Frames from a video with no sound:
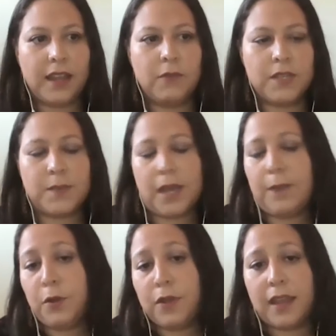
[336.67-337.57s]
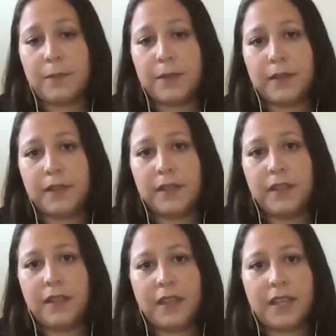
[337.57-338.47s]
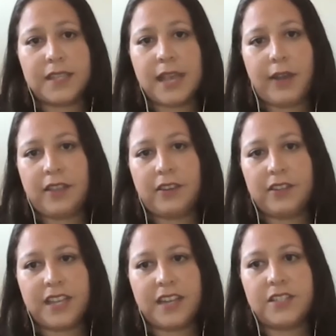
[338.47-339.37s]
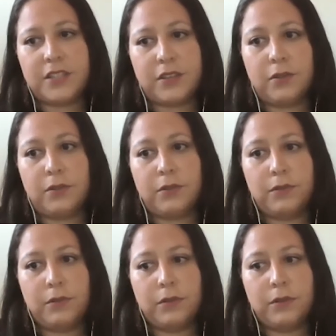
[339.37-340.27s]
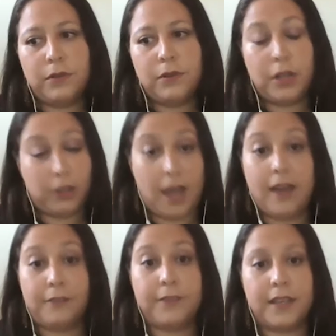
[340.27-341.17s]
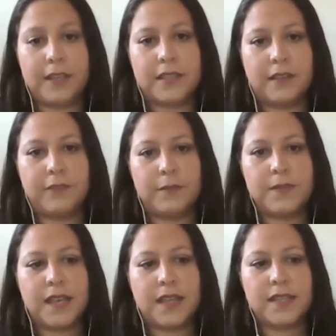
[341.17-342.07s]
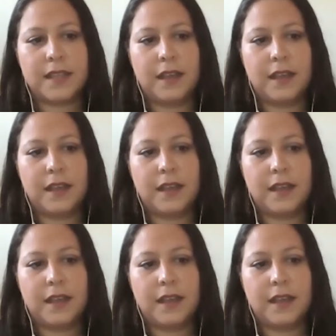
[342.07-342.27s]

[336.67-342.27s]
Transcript: was my boot camp. It's how I learned how to do a lot of things on film sets.